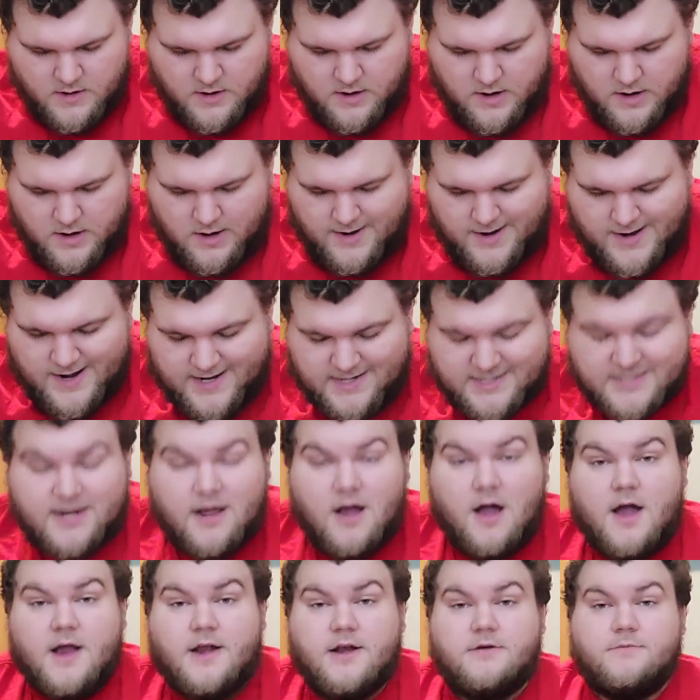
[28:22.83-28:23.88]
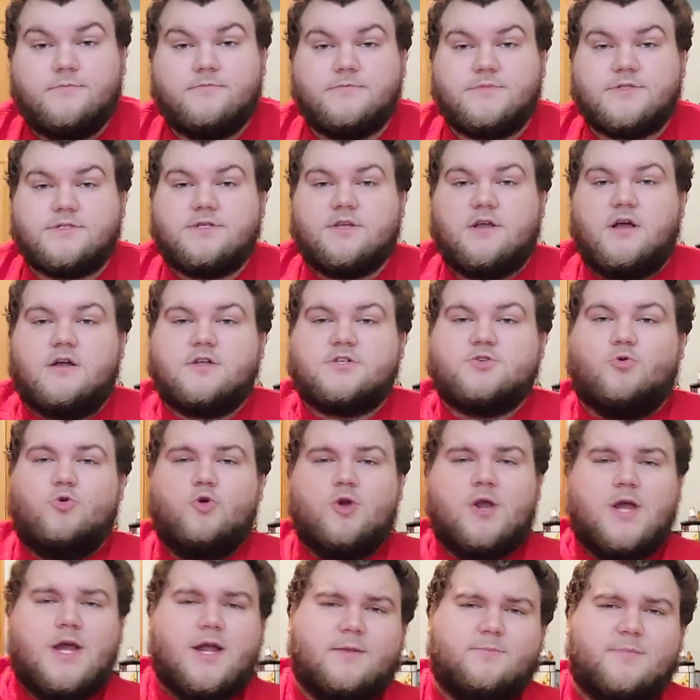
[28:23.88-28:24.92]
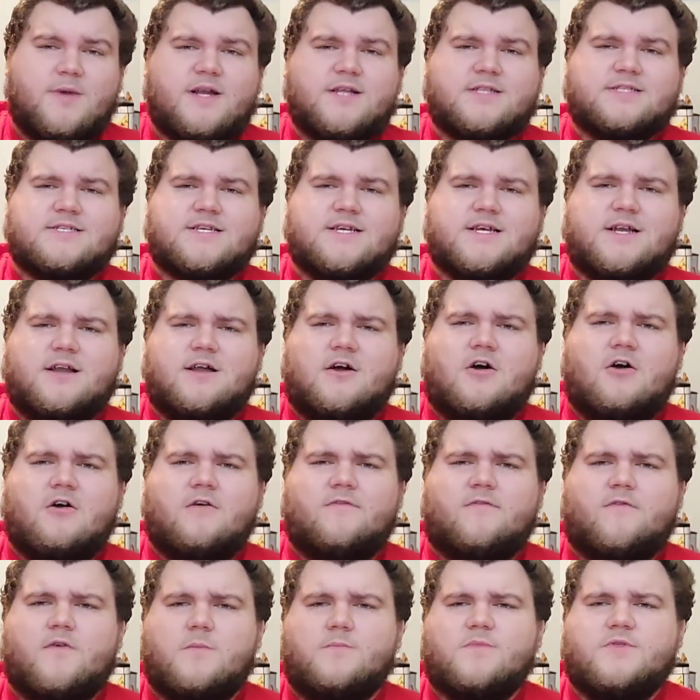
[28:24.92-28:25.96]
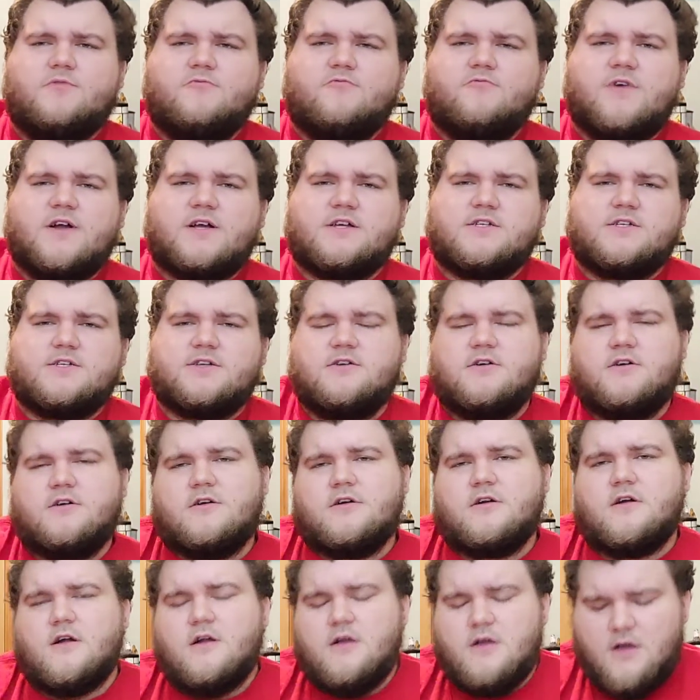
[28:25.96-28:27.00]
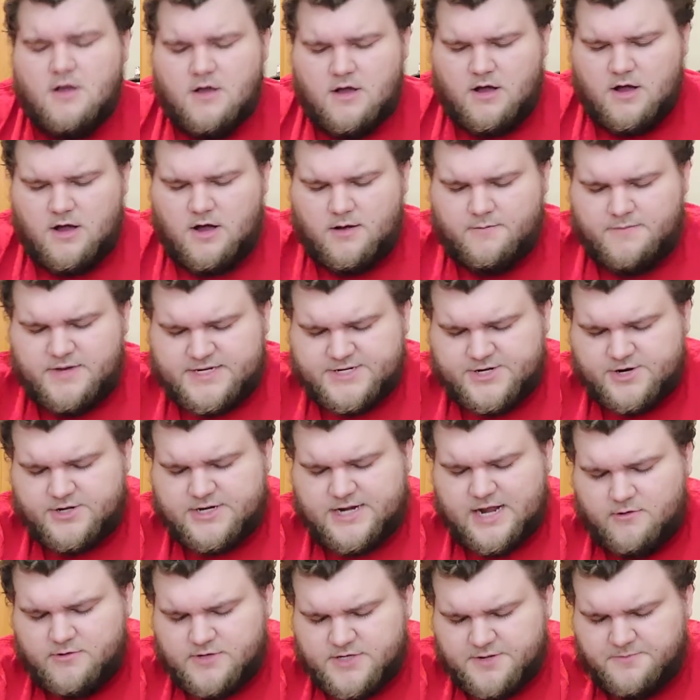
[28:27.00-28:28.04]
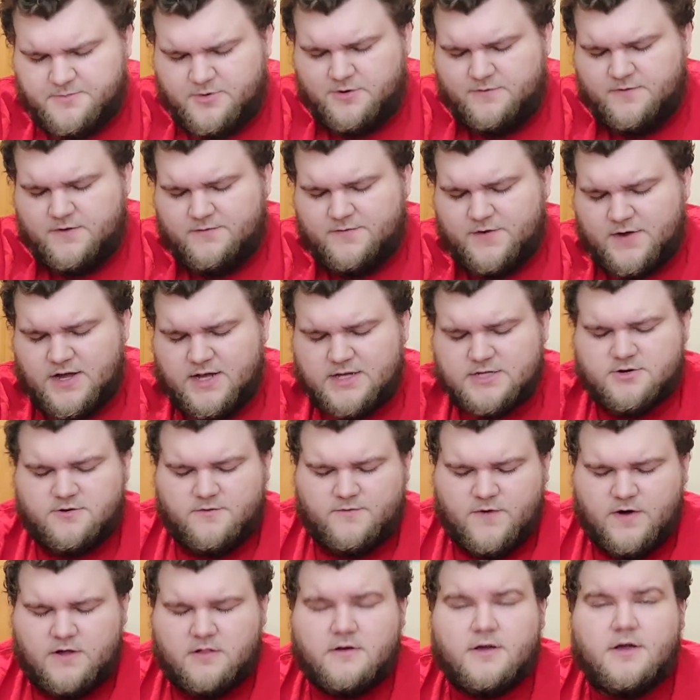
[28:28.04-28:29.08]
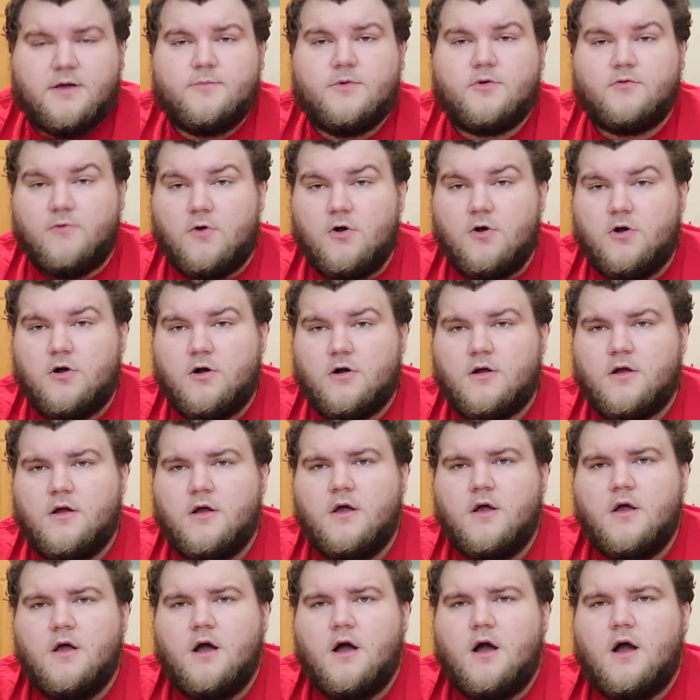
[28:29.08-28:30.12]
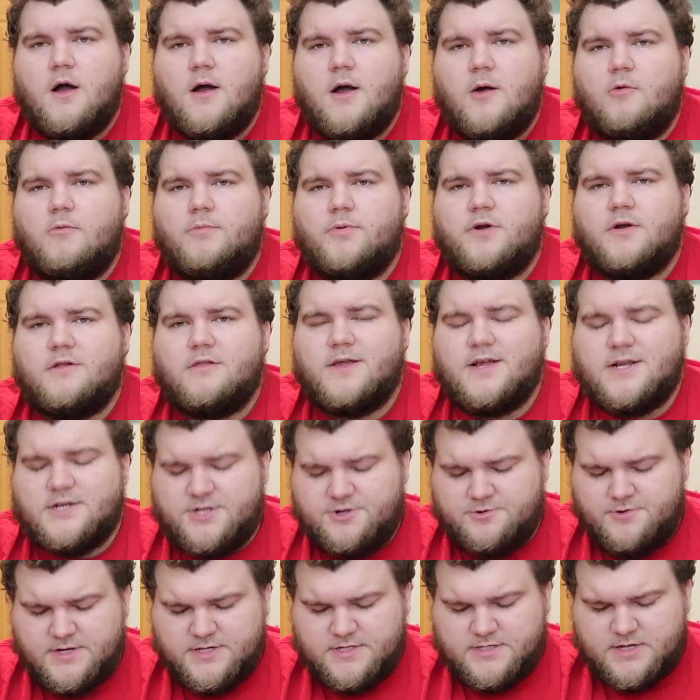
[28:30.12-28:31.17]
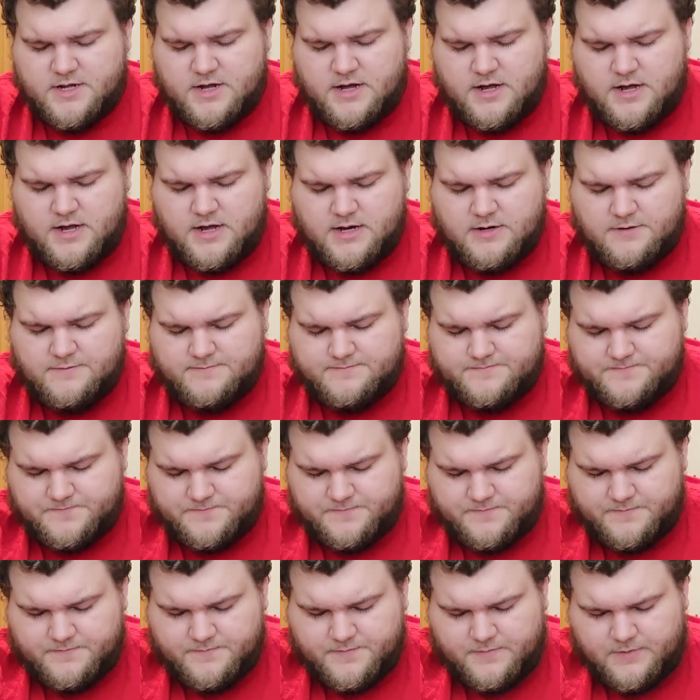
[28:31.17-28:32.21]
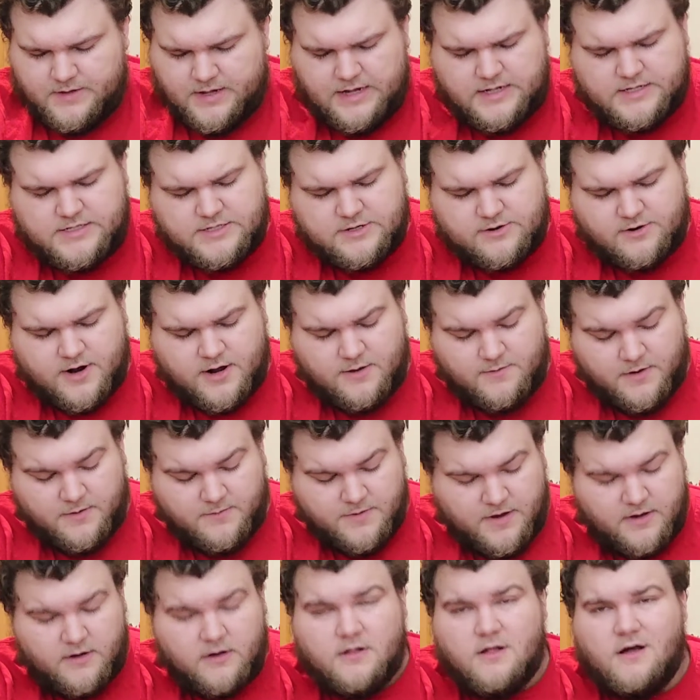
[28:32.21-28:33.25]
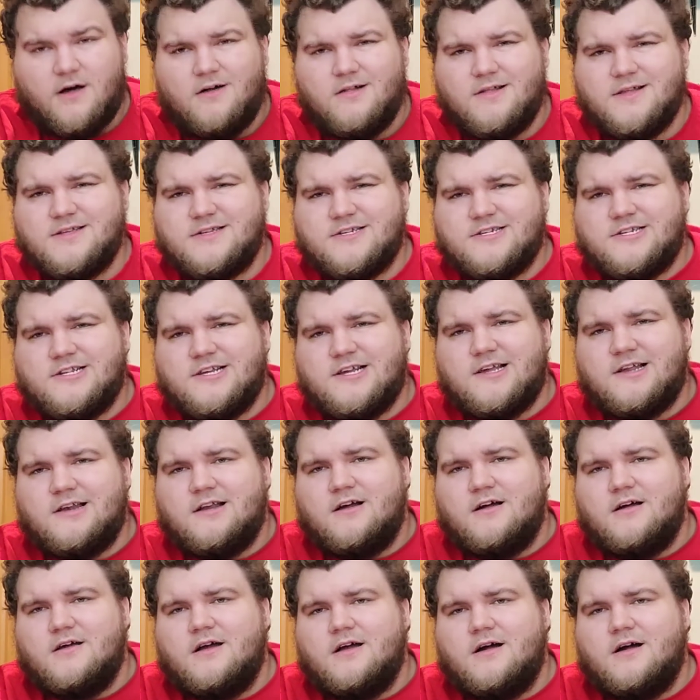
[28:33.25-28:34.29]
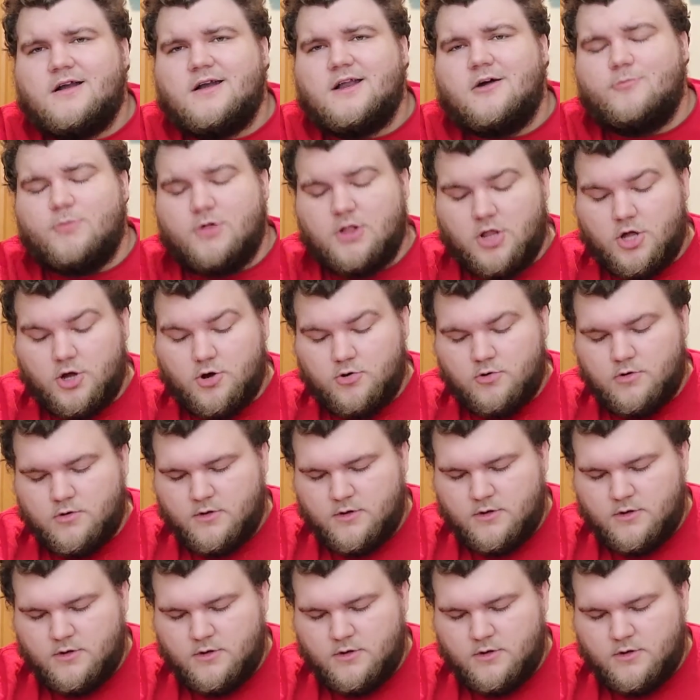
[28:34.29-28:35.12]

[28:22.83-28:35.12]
Uh, next items, 28 minutes in, are from the Rickster. Uh, Mr. DownToMovie, if you guys don't follow him, you're wrong. Uh, I will put a link to his uh, Instagram, eBay, all, all his shit uh, down below.